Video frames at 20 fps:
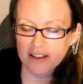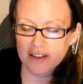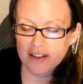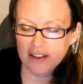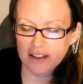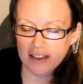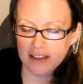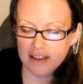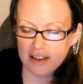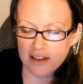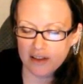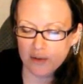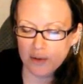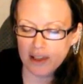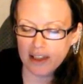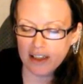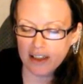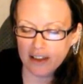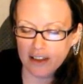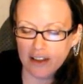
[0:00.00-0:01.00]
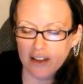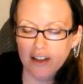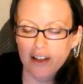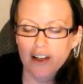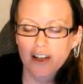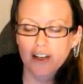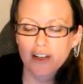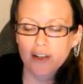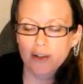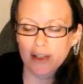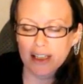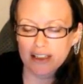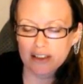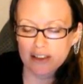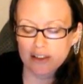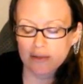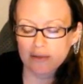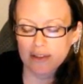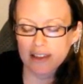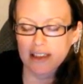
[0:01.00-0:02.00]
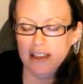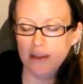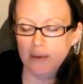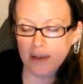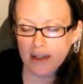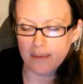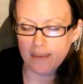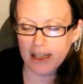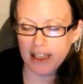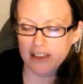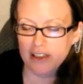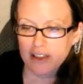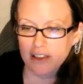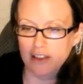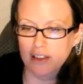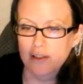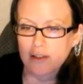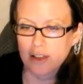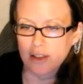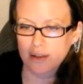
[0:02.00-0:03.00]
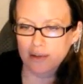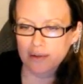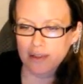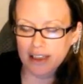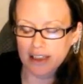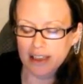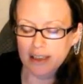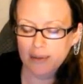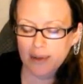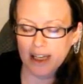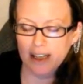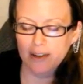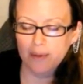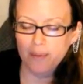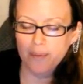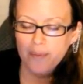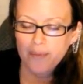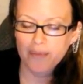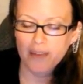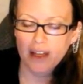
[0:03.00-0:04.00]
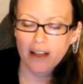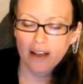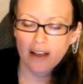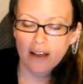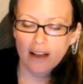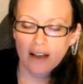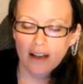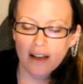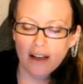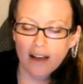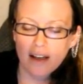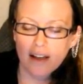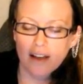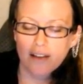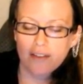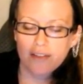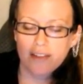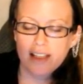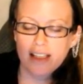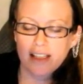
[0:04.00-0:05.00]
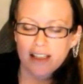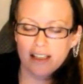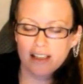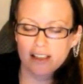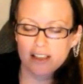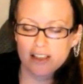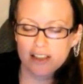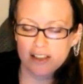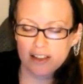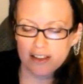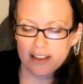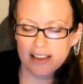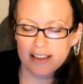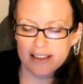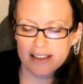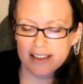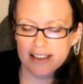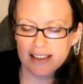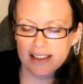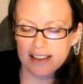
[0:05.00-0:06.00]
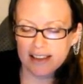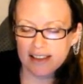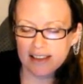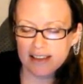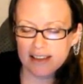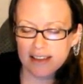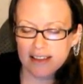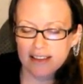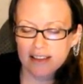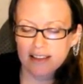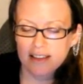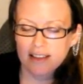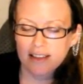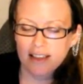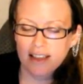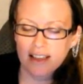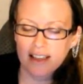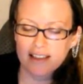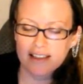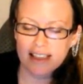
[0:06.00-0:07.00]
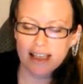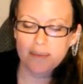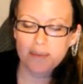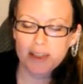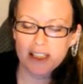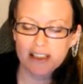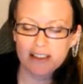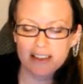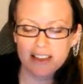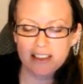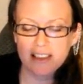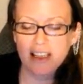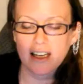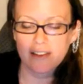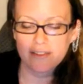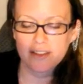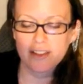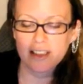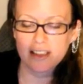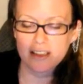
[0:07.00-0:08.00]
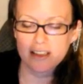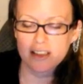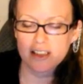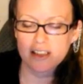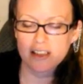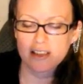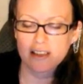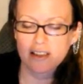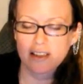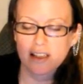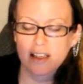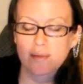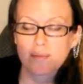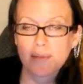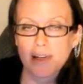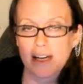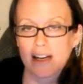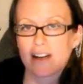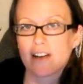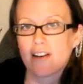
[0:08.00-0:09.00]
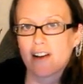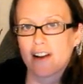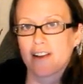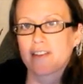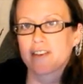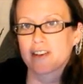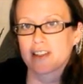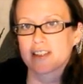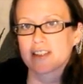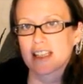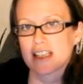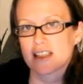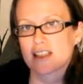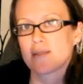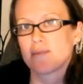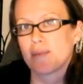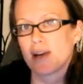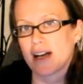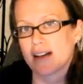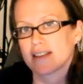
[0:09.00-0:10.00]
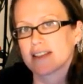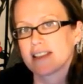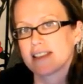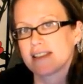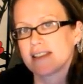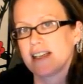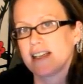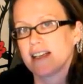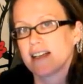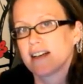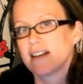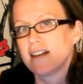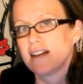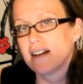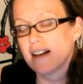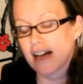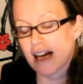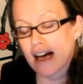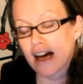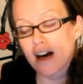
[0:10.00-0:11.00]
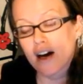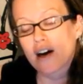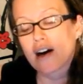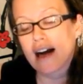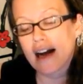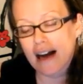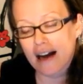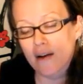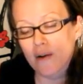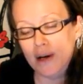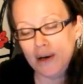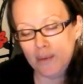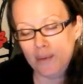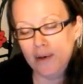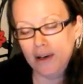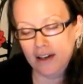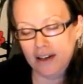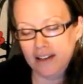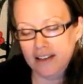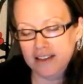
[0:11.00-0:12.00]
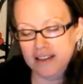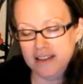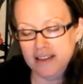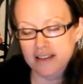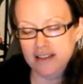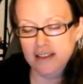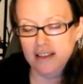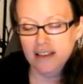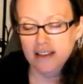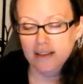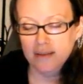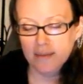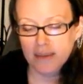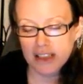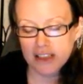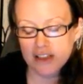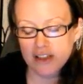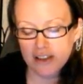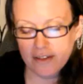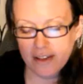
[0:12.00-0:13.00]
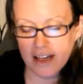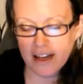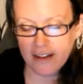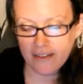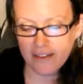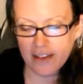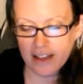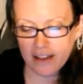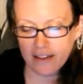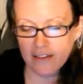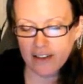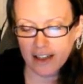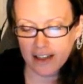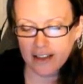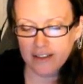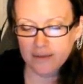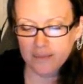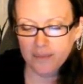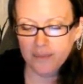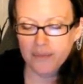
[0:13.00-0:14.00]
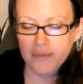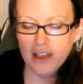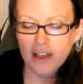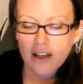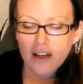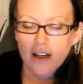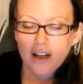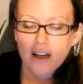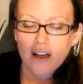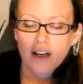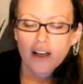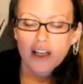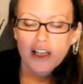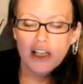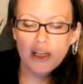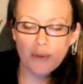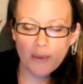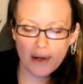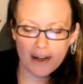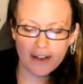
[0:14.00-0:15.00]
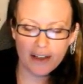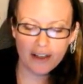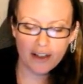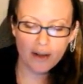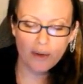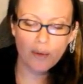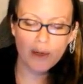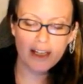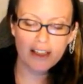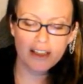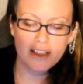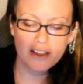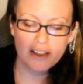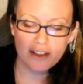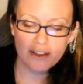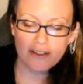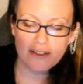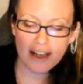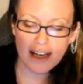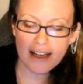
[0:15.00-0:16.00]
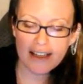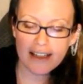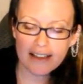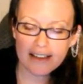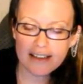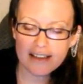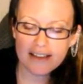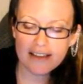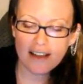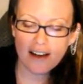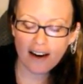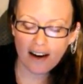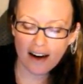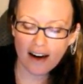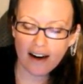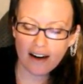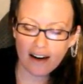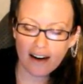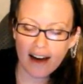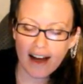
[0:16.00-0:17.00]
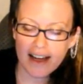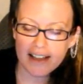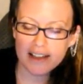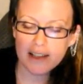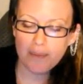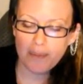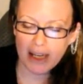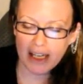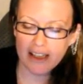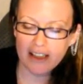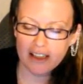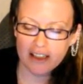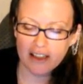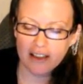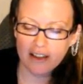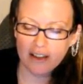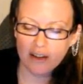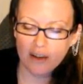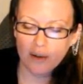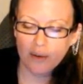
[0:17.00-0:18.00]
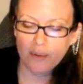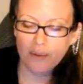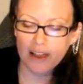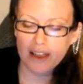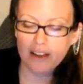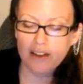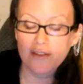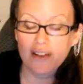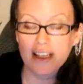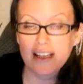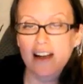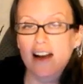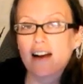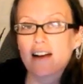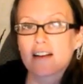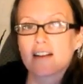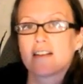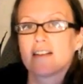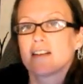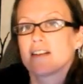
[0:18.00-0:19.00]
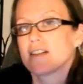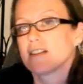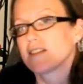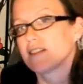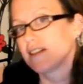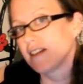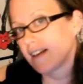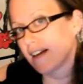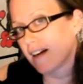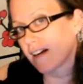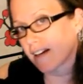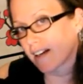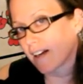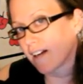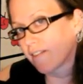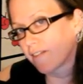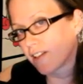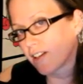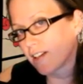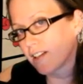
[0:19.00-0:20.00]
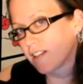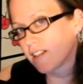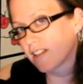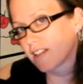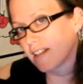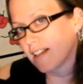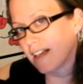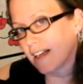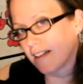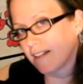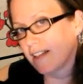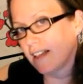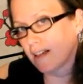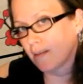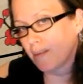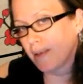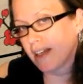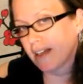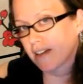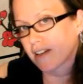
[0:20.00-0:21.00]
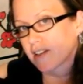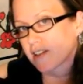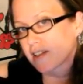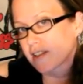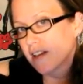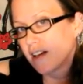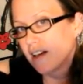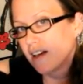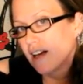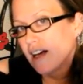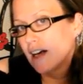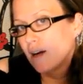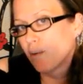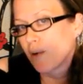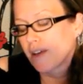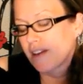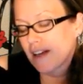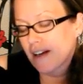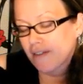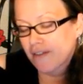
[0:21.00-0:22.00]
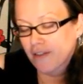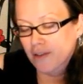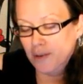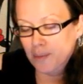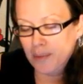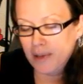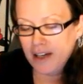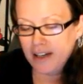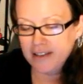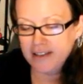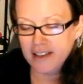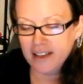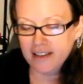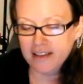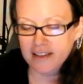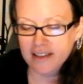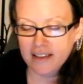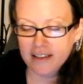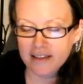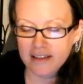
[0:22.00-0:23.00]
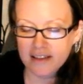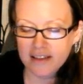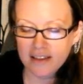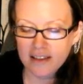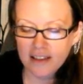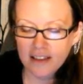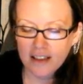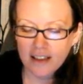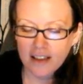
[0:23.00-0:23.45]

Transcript: So this is what you're going to really want to make sure you know really well. The insurance's exception to coverage and prior authorization policy, how it works. Make you have that right. You want to know what your rights are as a patient with regard to that coverage and the appeals, and what that full process is.